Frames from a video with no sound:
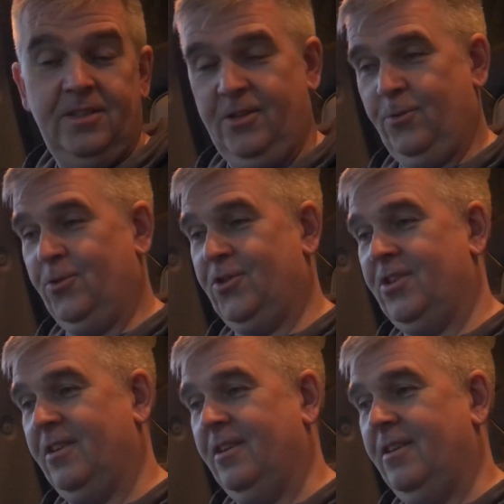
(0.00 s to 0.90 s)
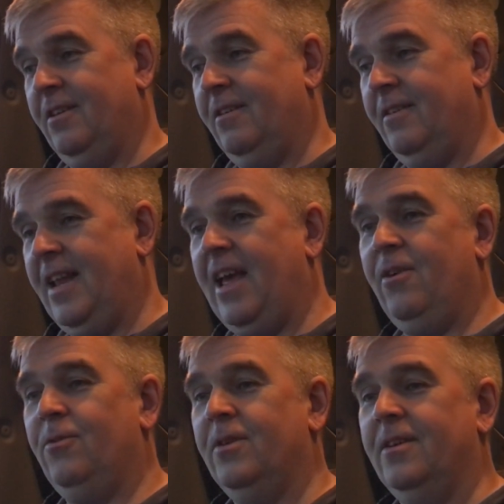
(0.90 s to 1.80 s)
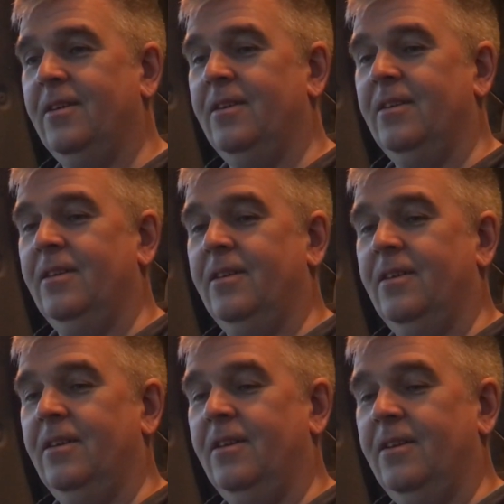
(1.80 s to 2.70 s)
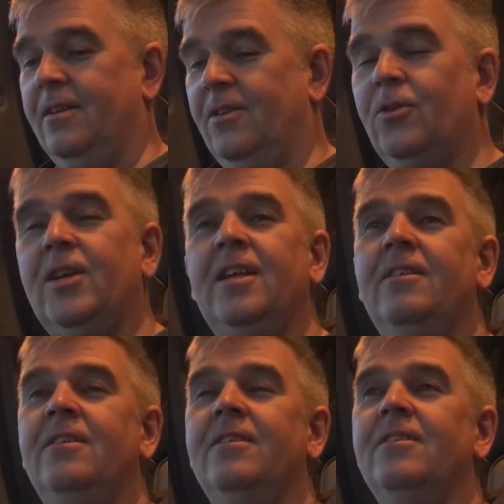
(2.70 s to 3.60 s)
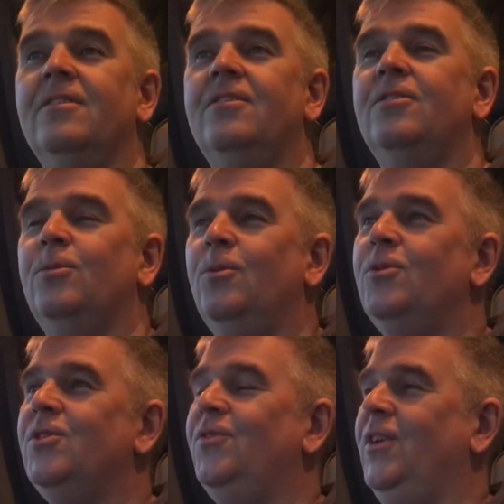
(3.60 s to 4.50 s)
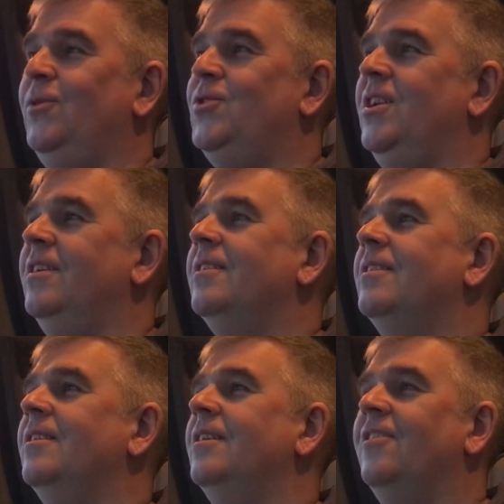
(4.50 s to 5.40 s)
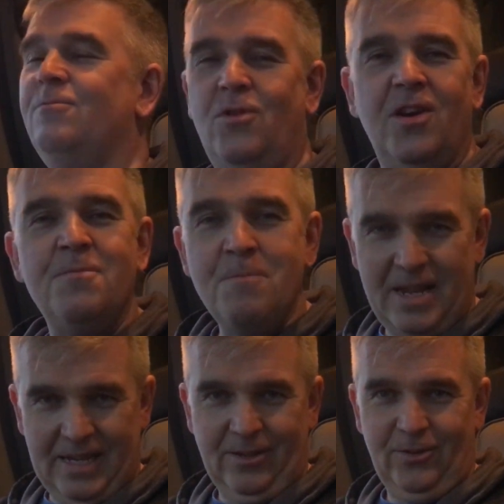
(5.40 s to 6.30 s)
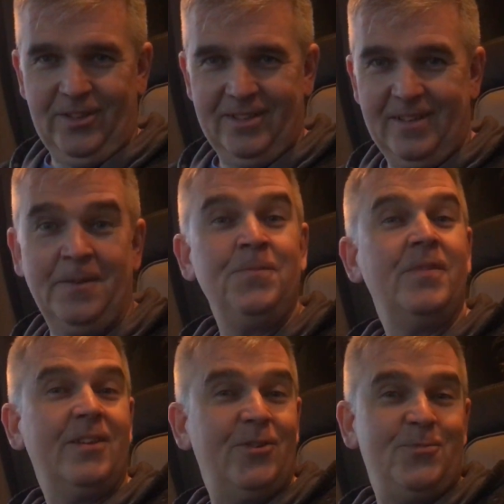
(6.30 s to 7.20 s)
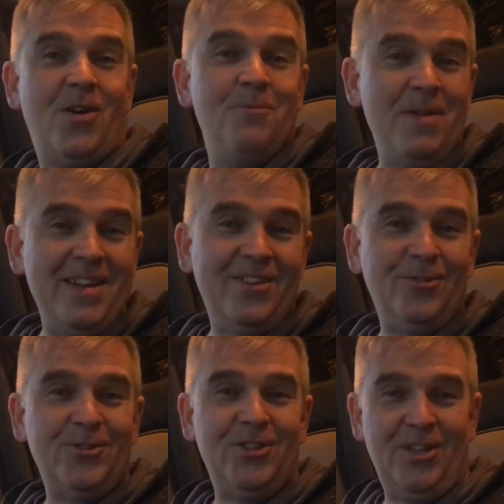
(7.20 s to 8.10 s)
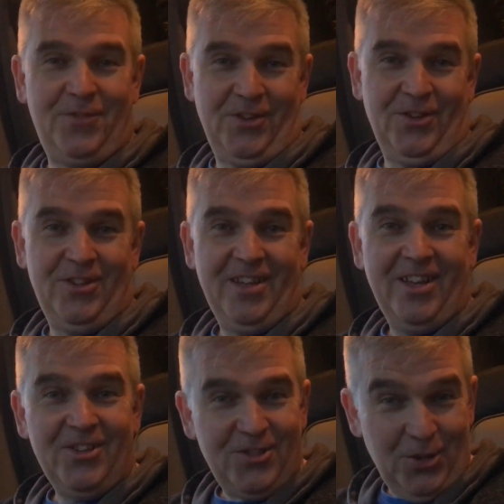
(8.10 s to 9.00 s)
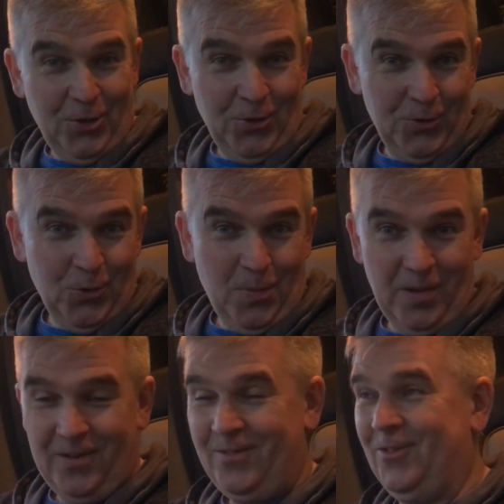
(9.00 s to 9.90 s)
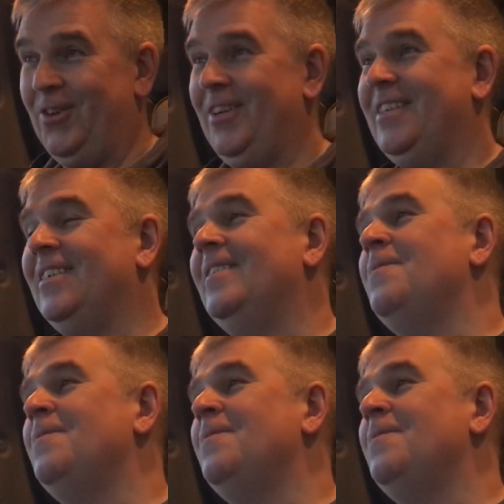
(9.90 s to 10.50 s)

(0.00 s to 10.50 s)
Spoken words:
who's now looking towards the future of my medical, because my medical certificate has turned up, right?